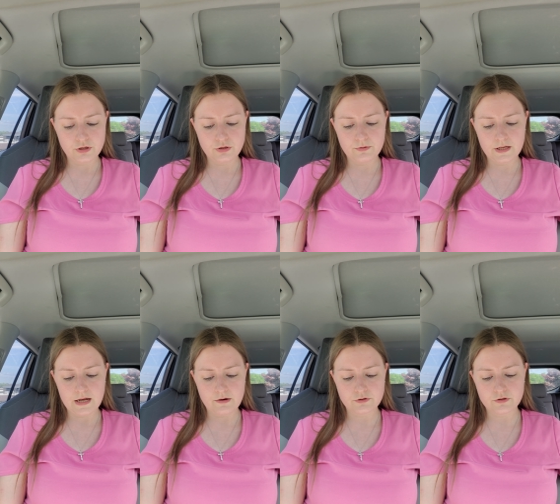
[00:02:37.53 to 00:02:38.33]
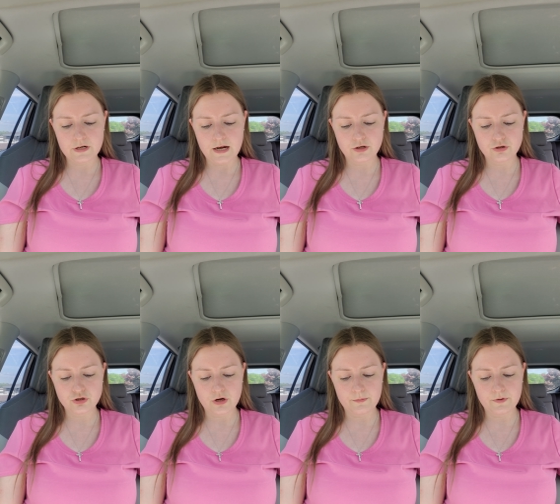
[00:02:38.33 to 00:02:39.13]
you encountered at your
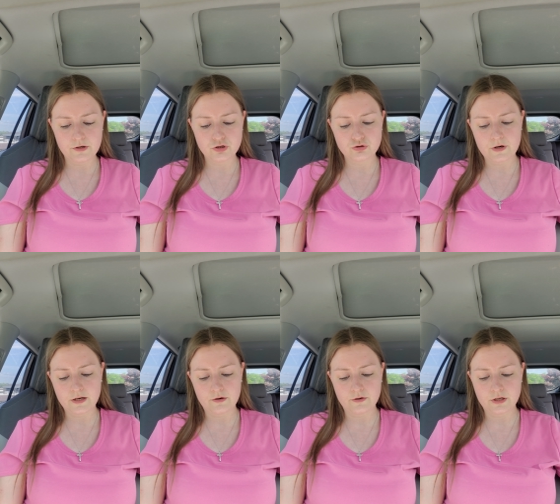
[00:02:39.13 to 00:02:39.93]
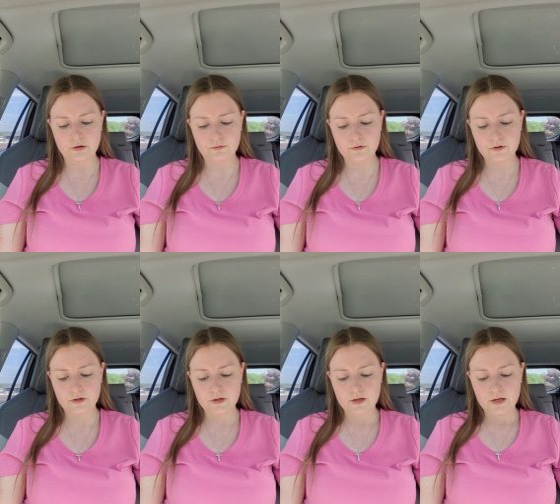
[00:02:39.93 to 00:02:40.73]
job put a strain on
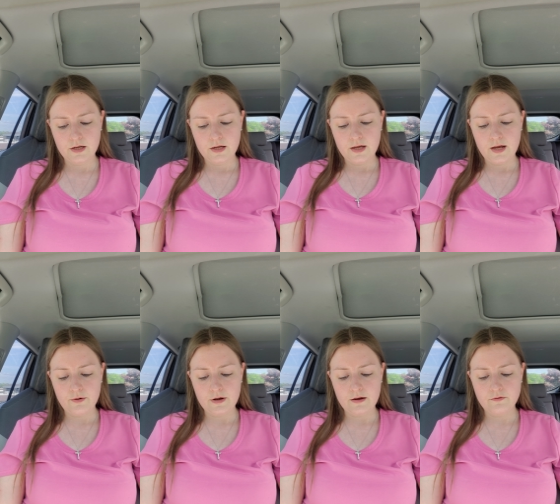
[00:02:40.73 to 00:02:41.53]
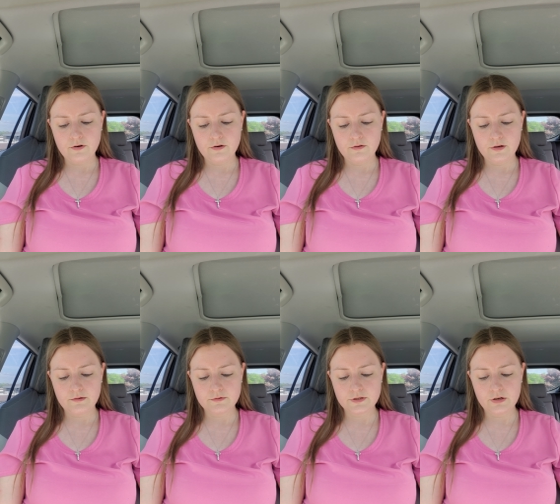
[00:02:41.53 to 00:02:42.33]
you. However,
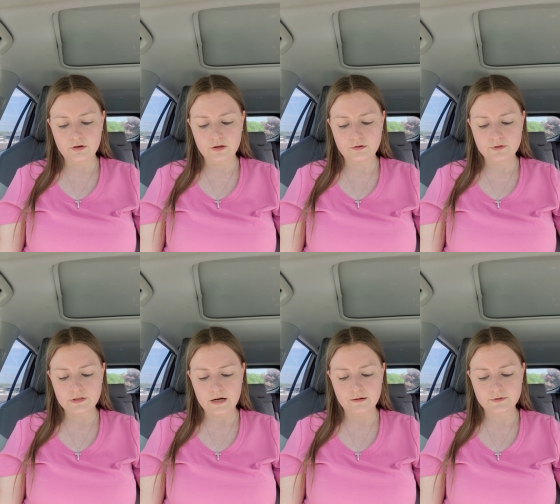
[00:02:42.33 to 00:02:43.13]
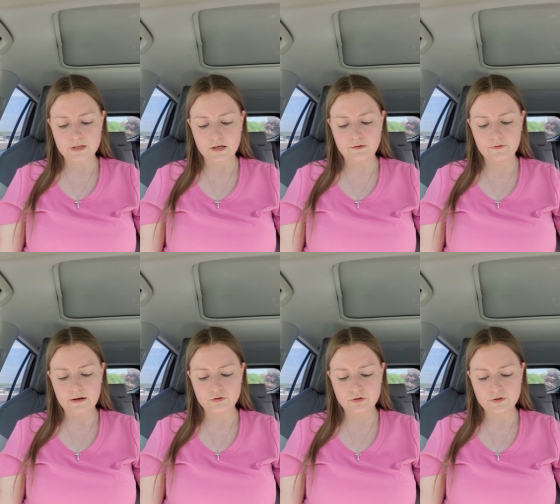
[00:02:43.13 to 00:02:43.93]
it was during those times that you
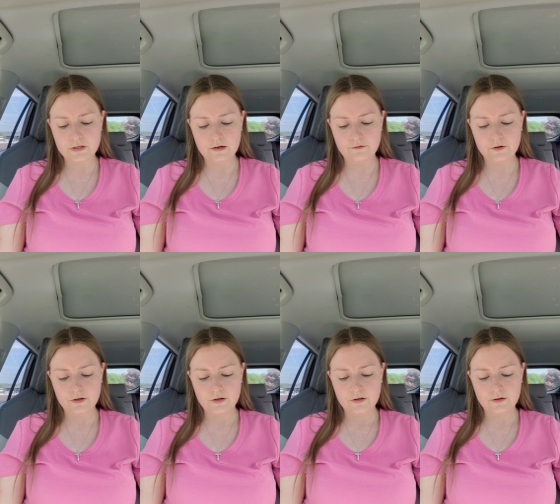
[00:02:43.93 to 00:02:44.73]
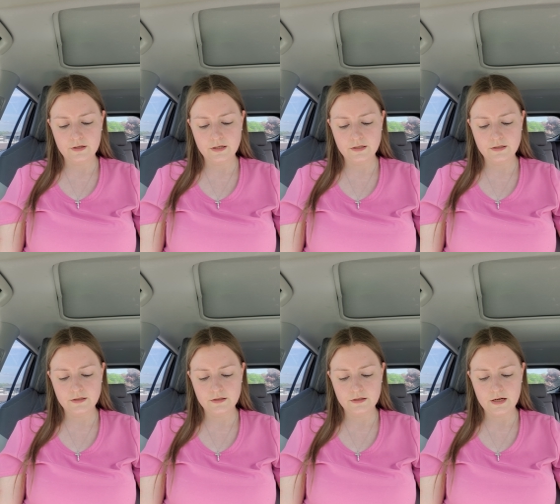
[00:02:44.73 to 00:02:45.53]
found yourself leaning
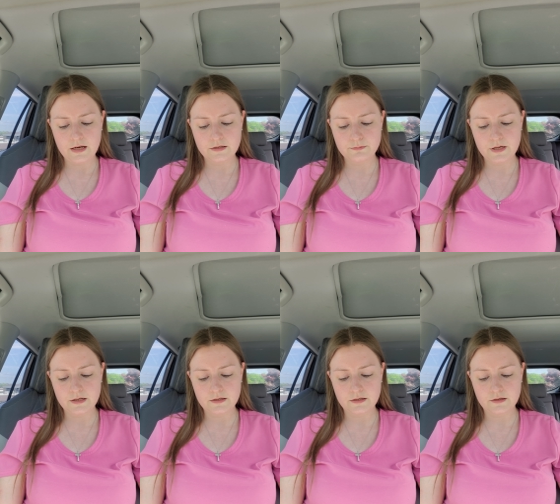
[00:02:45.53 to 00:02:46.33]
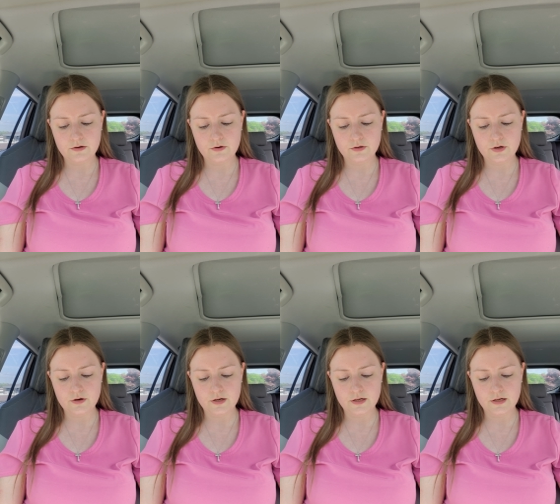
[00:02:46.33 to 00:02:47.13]
and depending on
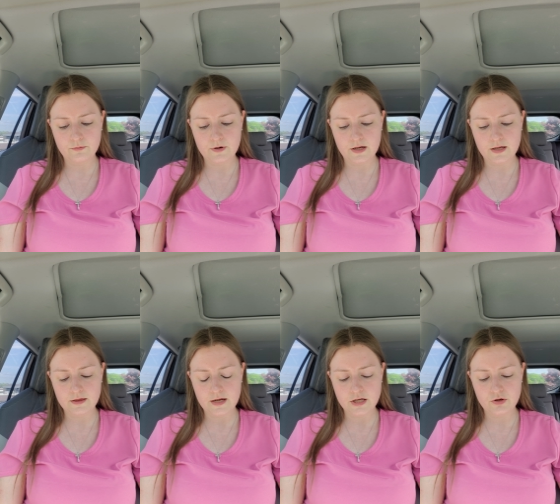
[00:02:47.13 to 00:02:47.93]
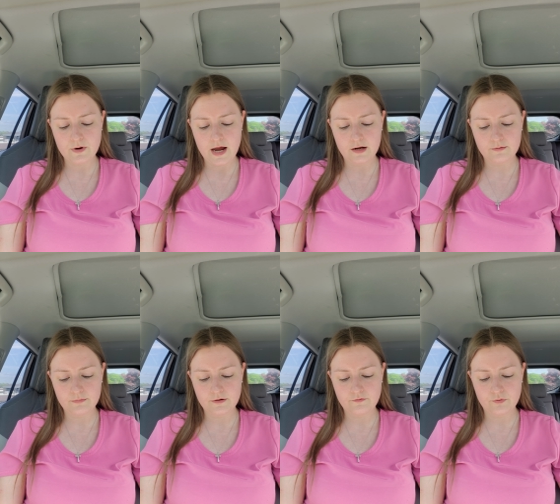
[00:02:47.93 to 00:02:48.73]
God in a way that you
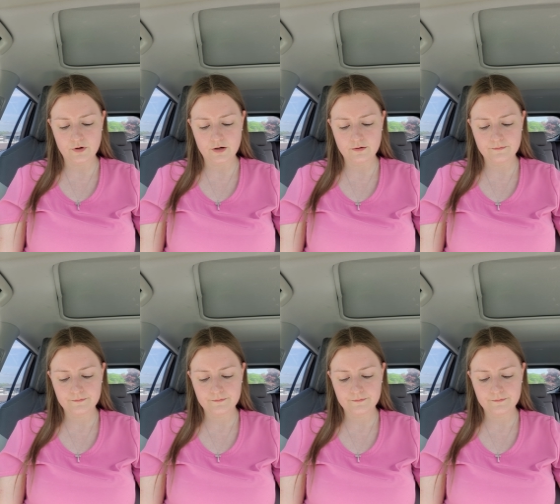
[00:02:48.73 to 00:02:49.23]
hadn't before.